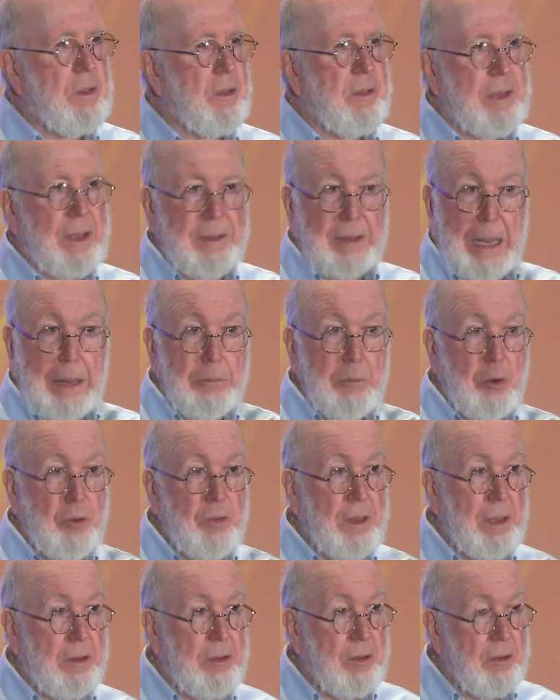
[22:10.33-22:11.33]
He says, I'm
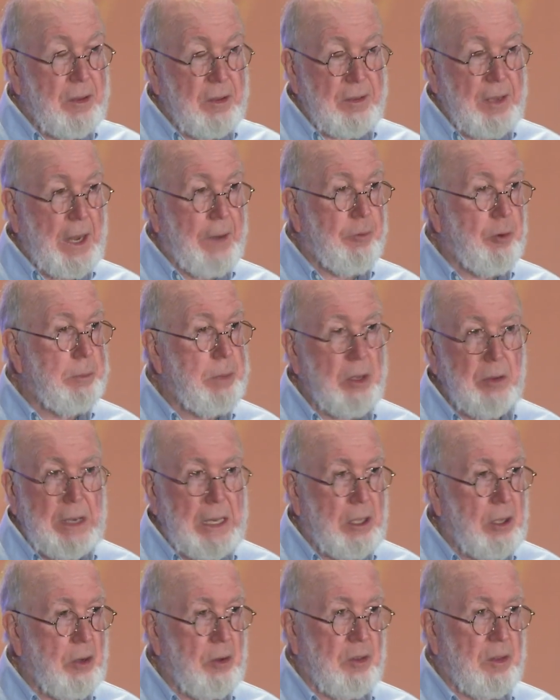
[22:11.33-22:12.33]
using it to decipher building
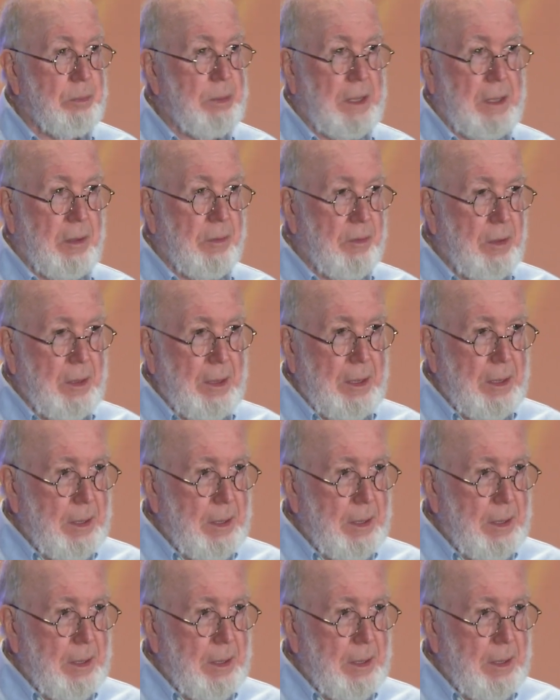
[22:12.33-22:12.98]
codes because